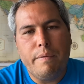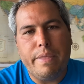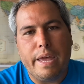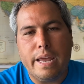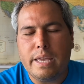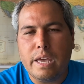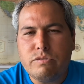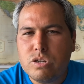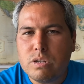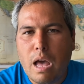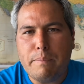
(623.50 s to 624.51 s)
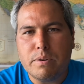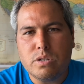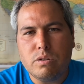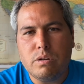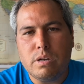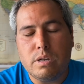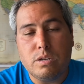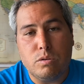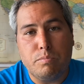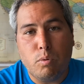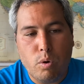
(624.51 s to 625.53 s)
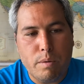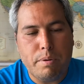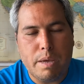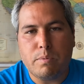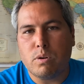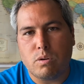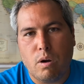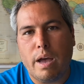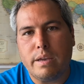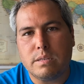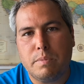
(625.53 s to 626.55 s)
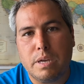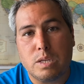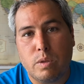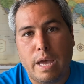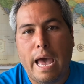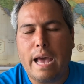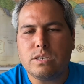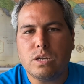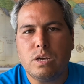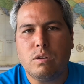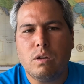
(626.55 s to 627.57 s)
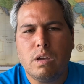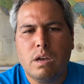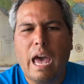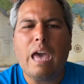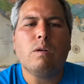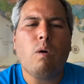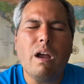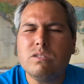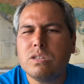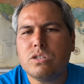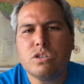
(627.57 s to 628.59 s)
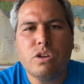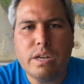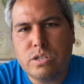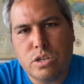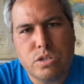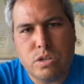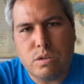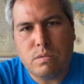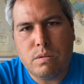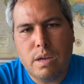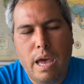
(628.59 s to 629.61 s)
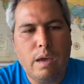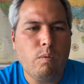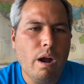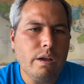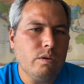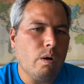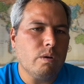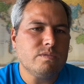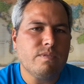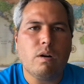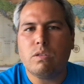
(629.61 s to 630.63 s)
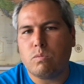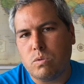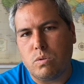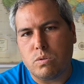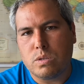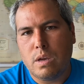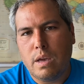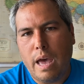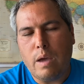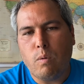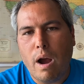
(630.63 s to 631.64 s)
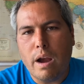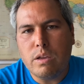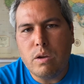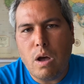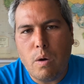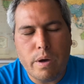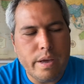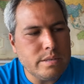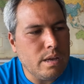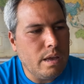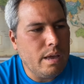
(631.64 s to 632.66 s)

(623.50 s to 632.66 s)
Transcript: then it gives you an opportunity to point people to Christ. Because when they ask you, hey, why are you such a goody tissue? Hey, why are you always following the rules? Hey, why are you always